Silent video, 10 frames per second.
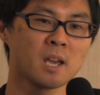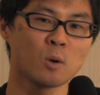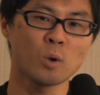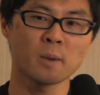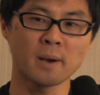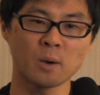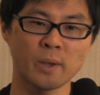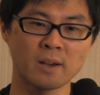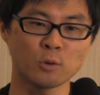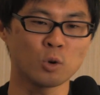whereby
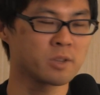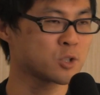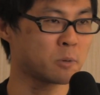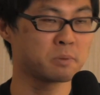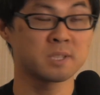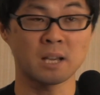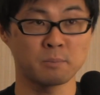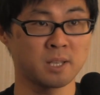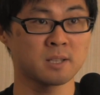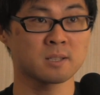we have all the top
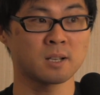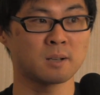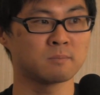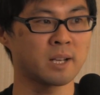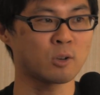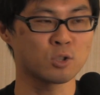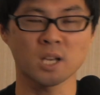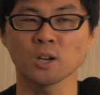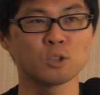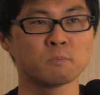Japanese
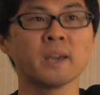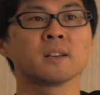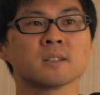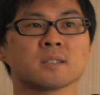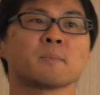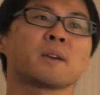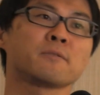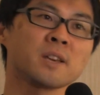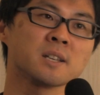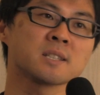otaku makers. They make
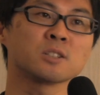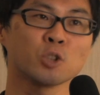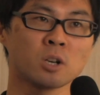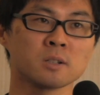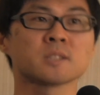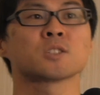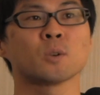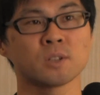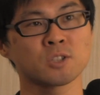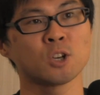figures and dolls and
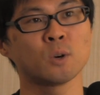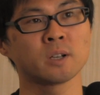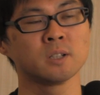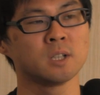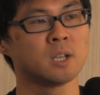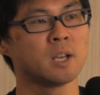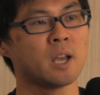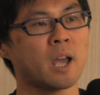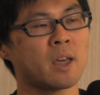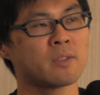so on and so on.
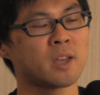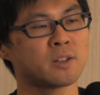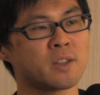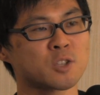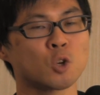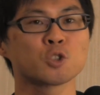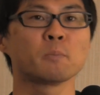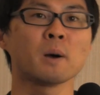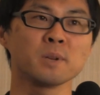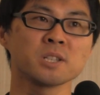And then there's also
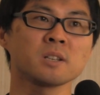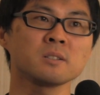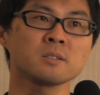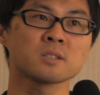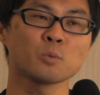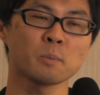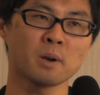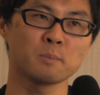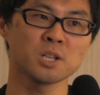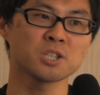publishing. So we
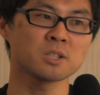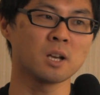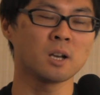publish